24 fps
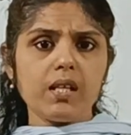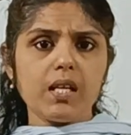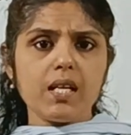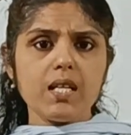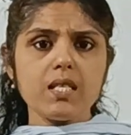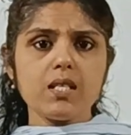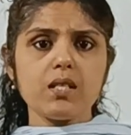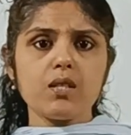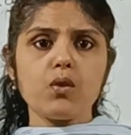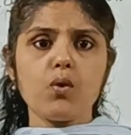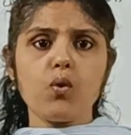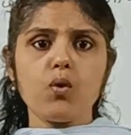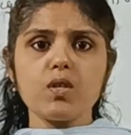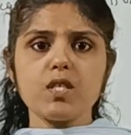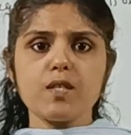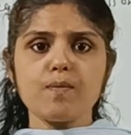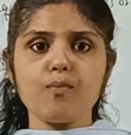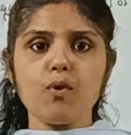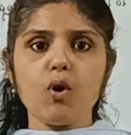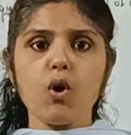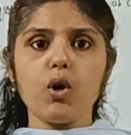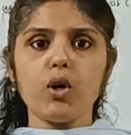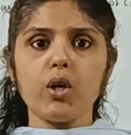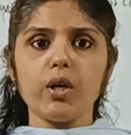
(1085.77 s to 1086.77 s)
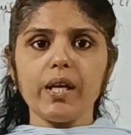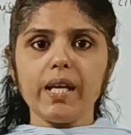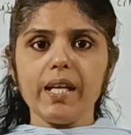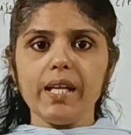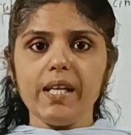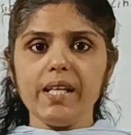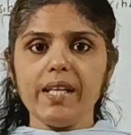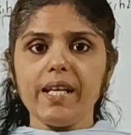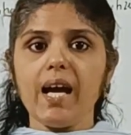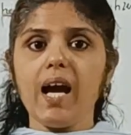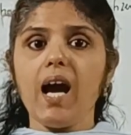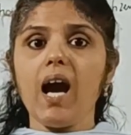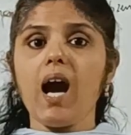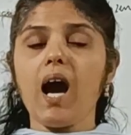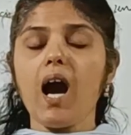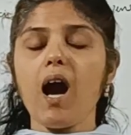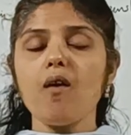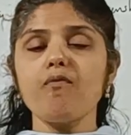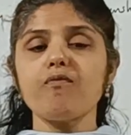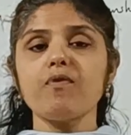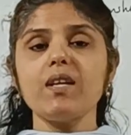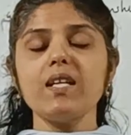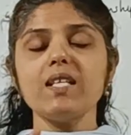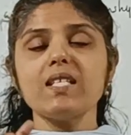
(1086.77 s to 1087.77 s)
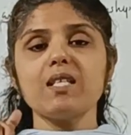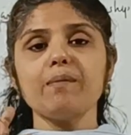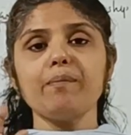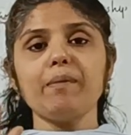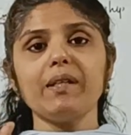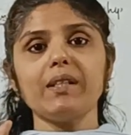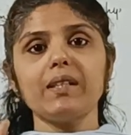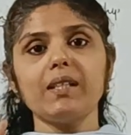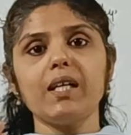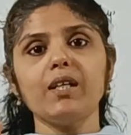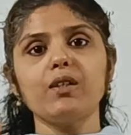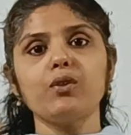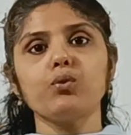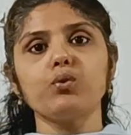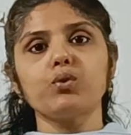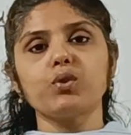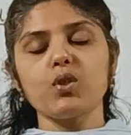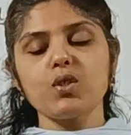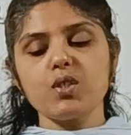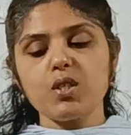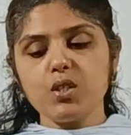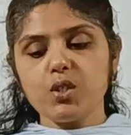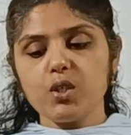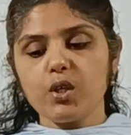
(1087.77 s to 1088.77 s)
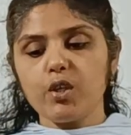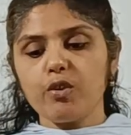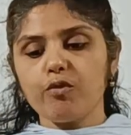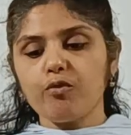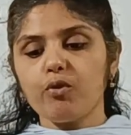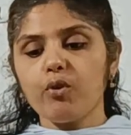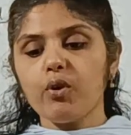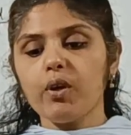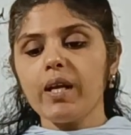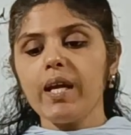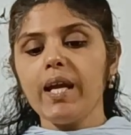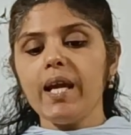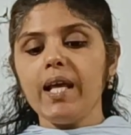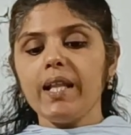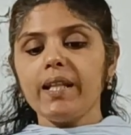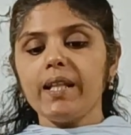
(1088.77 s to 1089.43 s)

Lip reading: That is, those born in India after December 3rd, 2024,